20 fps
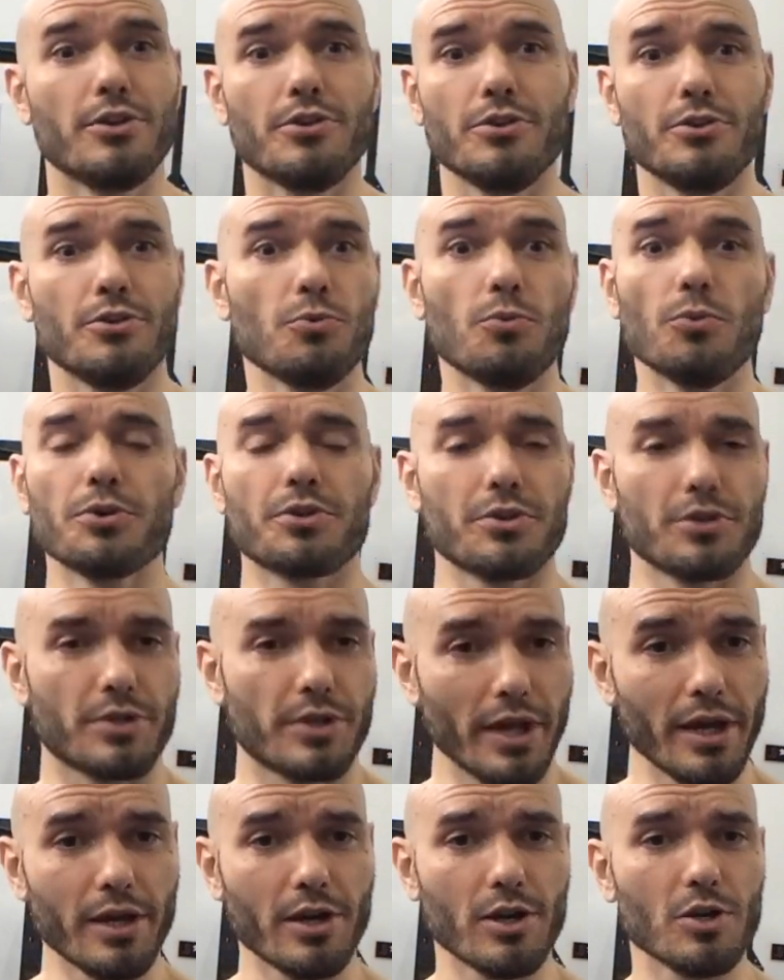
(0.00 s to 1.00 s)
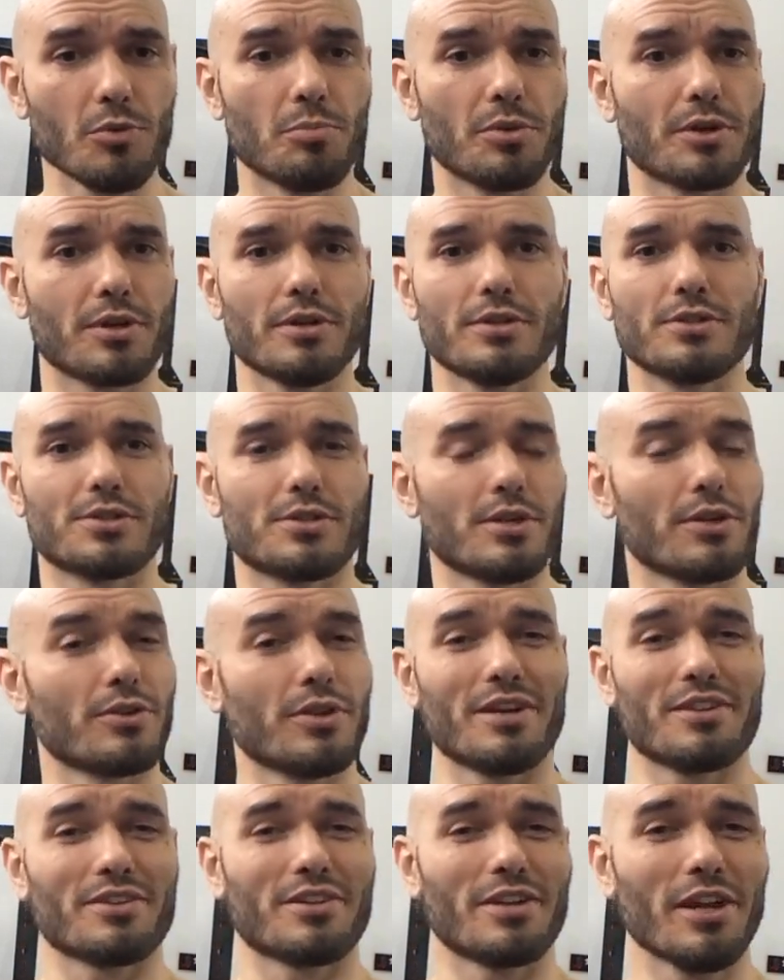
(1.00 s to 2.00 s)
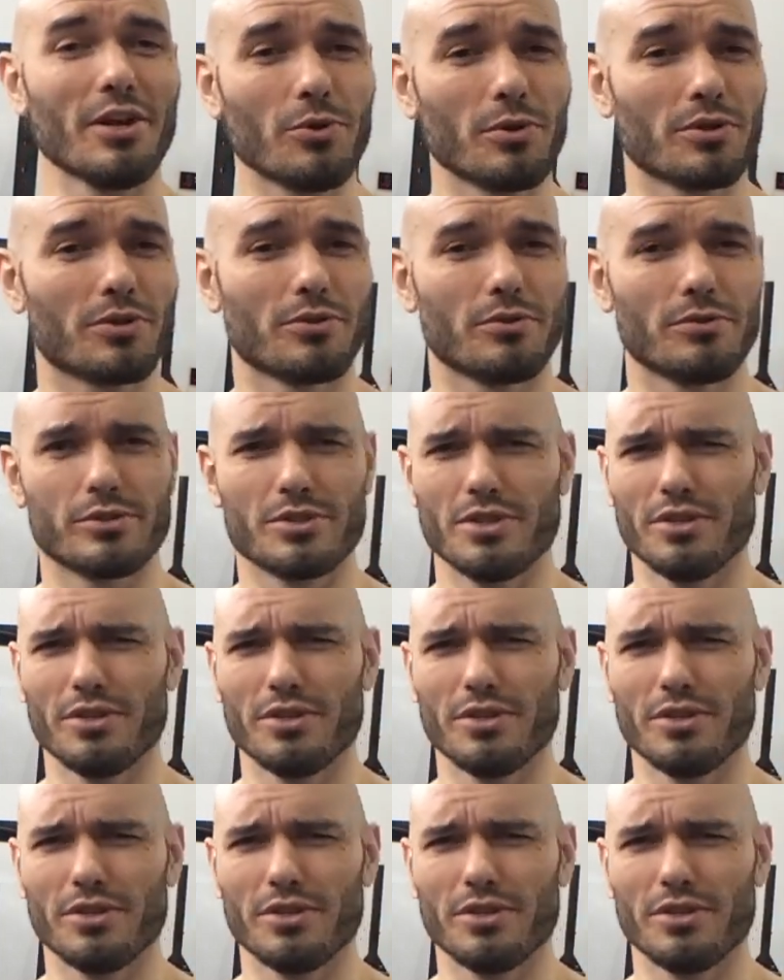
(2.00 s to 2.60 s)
you wouldn't care because they're not characters.